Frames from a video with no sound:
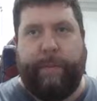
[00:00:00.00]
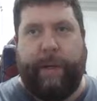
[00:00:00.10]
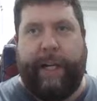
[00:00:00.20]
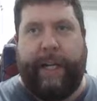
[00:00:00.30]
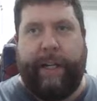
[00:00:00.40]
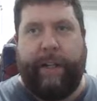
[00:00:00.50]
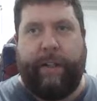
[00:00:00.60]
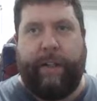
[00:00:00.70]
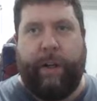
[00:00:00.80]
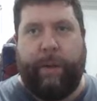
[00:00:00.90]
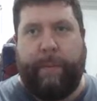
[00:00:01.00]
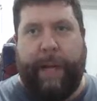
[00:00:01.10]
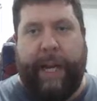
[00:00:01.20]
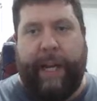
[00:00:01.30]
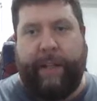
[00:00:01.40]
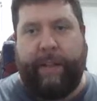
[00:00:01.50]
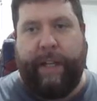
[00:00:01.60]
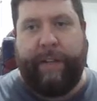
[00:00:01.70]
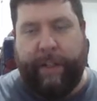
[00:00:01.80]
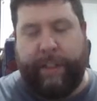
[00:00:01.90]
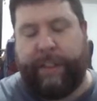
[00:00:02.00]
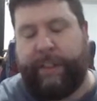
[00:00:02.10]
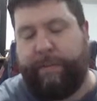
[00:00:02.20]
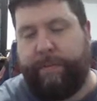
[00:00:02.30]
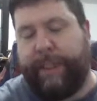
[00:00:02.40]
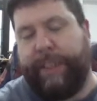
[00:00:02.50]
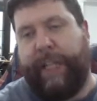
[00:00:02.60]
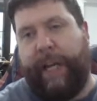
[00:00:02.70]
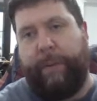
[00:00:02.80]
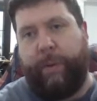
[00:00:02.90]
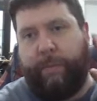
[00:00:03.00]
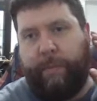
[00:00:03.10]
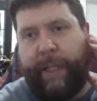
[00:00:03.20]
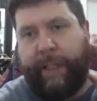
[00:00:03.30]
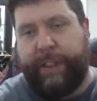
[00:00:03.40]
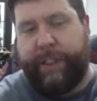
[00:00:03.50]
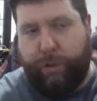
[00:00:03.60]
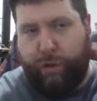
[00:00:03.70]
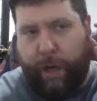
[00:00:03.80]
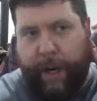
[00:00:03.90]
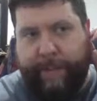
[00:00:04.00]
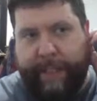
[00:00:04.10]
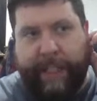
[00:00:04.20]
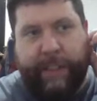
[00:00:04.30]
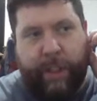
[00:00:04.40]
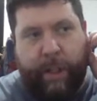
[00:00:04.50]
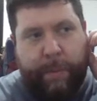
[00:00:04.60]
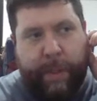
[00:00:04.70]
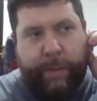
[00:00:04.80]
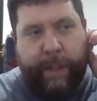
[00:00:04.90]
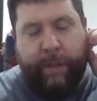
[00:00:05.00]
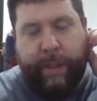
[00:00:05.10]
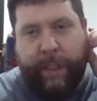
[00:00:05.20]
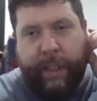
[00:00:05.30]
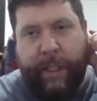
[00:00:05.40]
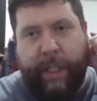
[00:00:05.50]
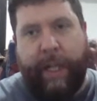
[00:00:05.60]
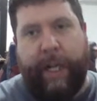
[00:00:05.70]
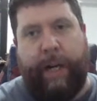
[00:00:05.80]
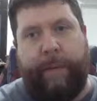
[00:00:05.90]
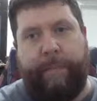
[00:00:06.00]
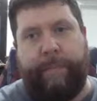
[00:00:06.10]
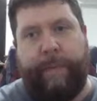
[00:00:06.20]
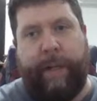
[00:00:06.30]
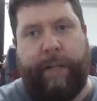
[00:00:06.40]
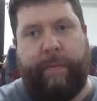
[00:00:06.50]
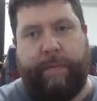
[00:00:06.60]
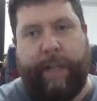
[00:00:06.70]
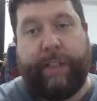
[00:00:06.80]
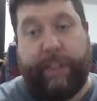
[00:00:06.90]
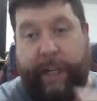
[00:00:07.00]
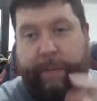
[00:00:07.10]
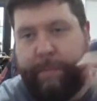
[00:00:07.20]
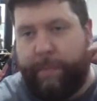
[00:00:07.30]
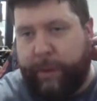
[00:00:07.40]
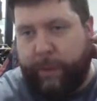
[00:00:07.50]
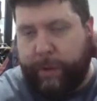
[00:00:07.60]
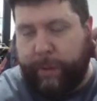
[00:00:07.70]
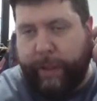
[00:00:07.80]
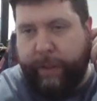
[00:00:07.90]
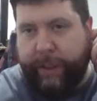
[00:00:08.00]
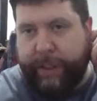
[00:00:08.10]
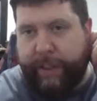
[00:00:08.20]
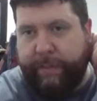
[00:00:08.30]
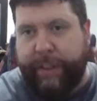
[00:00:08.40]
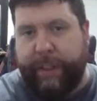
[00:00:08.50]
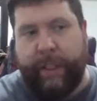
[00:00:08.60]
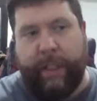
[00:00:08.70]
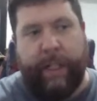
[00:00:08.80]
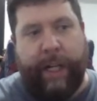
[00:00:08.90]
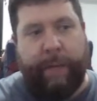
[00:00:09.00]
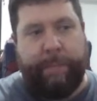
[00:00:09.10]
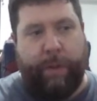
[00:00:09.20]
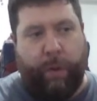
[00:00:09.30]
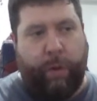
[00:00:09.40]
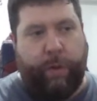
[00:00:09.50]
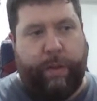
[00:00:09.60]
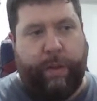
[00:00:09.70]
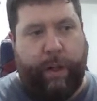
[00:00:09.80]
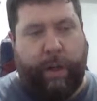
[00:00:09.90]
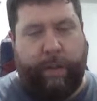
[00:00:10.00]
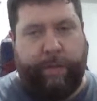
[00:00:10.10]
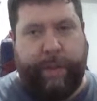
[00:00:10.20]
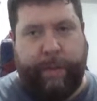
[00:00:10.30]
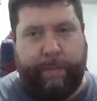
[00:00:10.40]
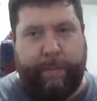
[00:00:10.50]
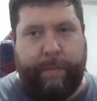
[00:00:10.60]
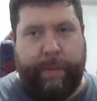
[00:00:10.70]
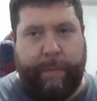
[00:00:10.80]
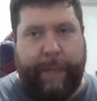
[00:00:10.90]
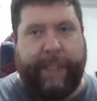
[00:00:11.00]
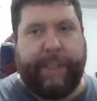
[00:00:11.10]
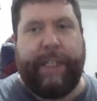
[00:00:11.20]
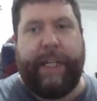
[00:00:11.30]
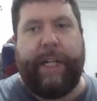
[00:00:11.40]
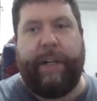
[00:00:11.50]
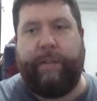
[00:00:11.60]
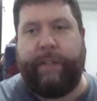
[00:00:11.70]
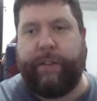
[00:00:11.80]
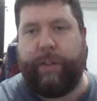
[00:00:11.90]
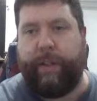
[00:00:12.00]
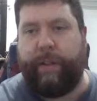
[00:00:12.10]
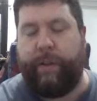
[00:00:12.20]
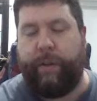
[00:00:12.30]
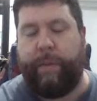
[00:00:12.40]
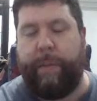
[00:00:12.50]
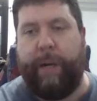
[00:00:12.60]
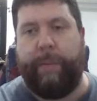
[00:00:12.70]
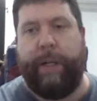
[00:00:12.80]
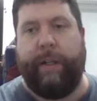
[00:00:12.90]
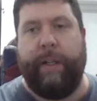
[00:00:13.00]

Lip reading: my old man, even though he's disabled, he could still drive at that time pretty well. And actually, up towards where Lucas lives, up north of the main city here in Victoria, north of Melbourne,